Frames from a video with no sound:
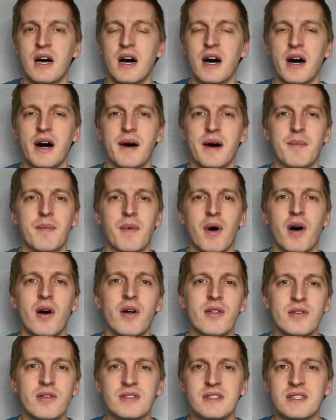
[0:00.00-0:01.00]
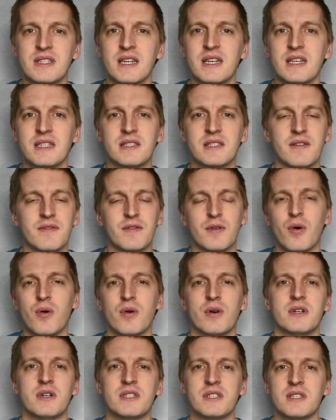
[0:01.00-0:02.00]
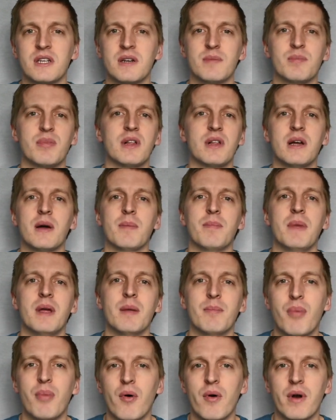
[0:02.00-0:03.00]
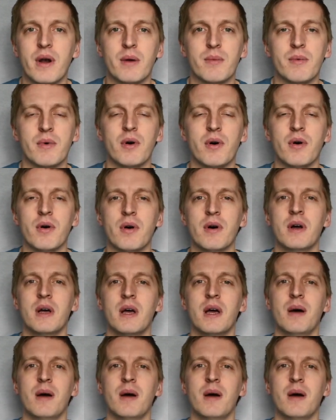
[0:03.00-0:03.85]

Um, all those things, of course, play an important role.